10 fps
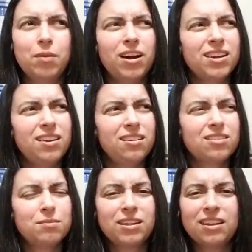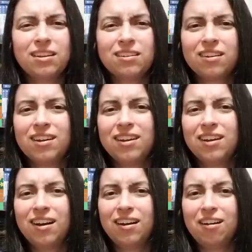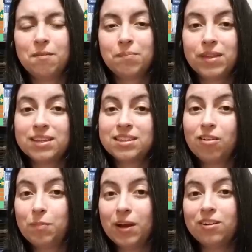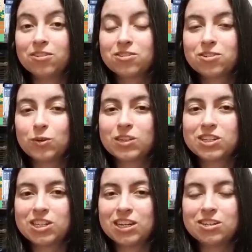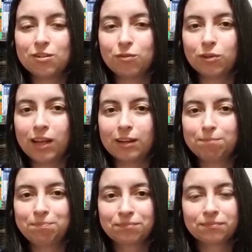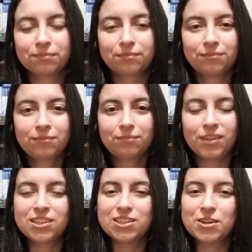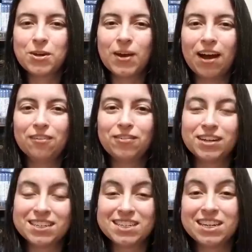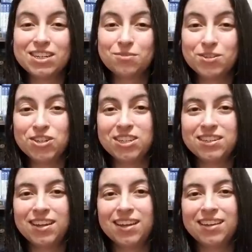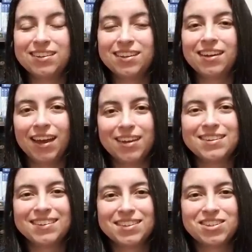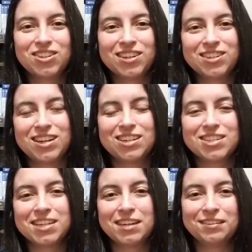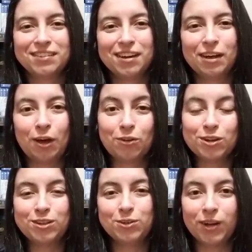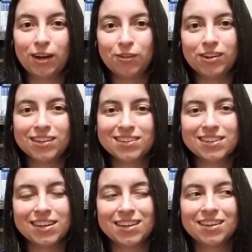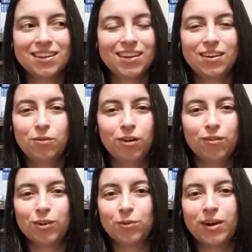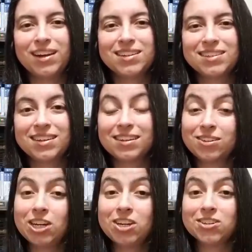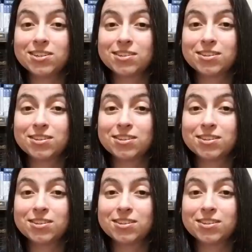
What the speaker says: Pocky or something like that. Instead of bells, you exchange it for that. So you have an exchange machine, and again, this exchange is not 100 to 100, it's like whatever the rate is, and it changes.